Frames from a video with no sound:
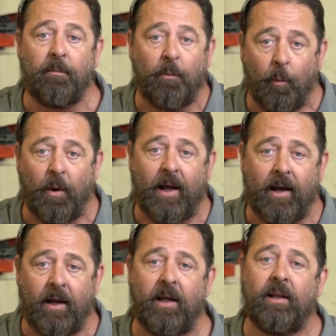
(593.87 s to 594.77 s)
The one
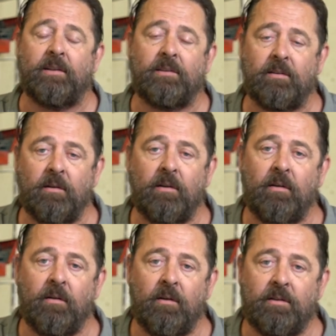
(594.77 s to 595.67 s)
I got is.
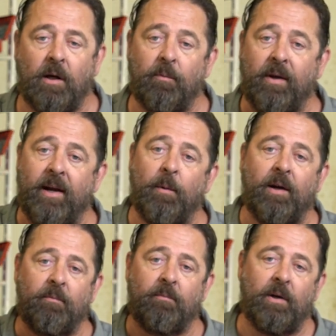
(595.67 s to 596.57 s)
So
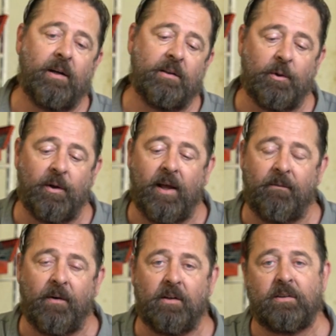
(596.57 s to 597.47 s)
anyway,
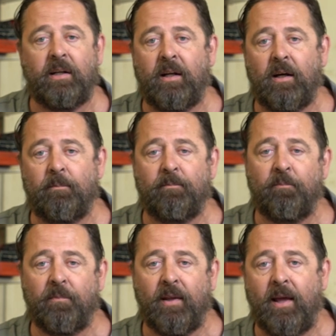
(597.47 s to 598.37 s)
2.5 hours to heat
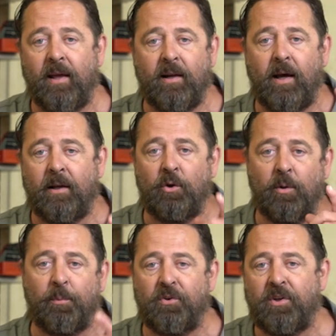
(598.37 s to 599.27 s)
up. And I do
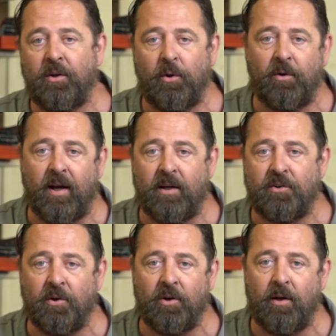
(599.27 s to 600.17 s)
appreciate you guys
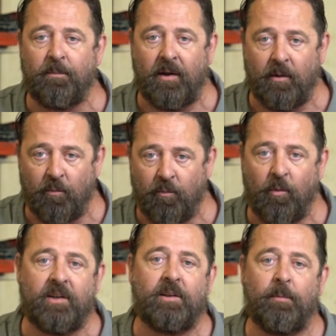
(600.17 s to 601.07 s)
showing up and
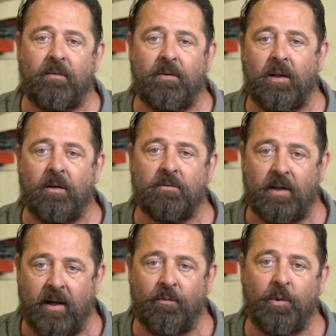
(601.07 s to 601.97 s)
watching my
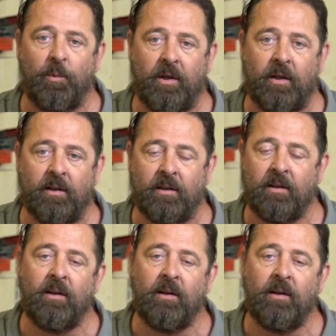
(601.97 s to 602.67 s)
videos every weekend.